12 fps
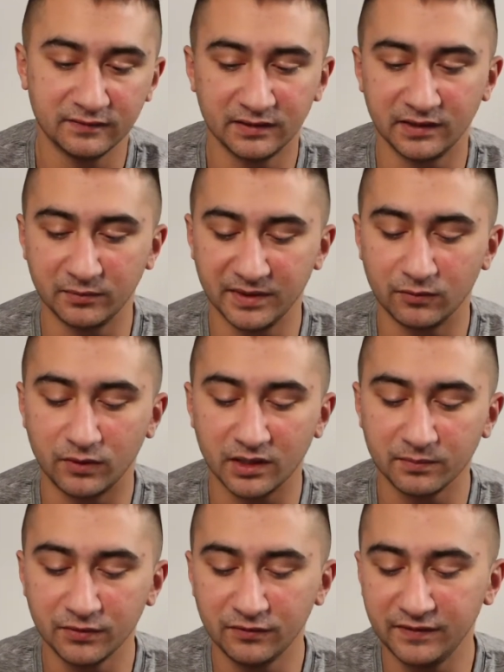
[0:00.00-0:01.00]
A little bit of
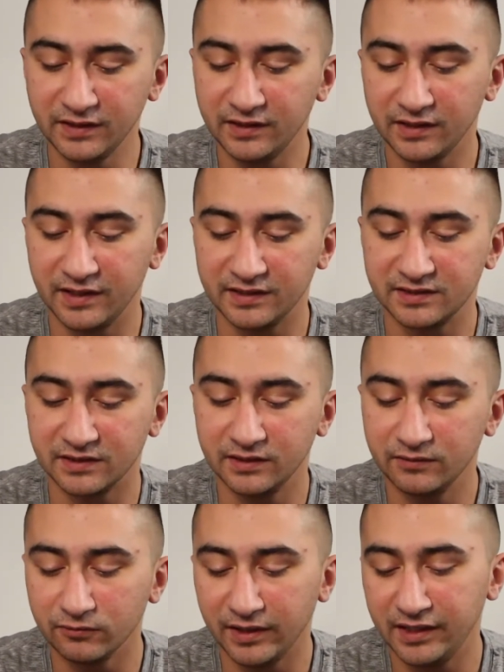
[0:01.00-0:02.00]
waterproofing in case it
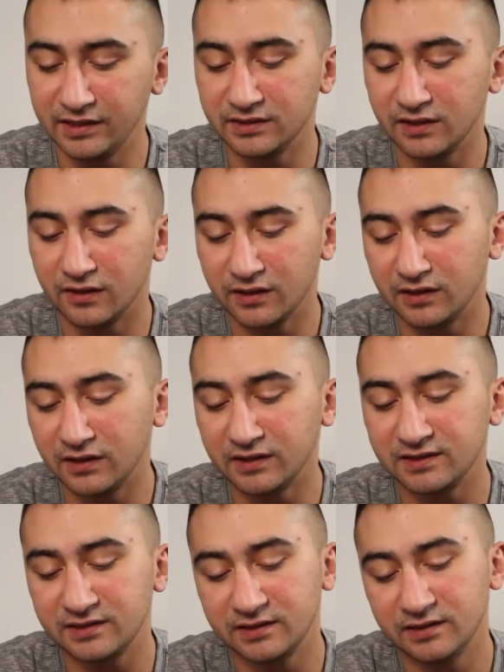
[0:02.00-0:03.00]
rains hard on us.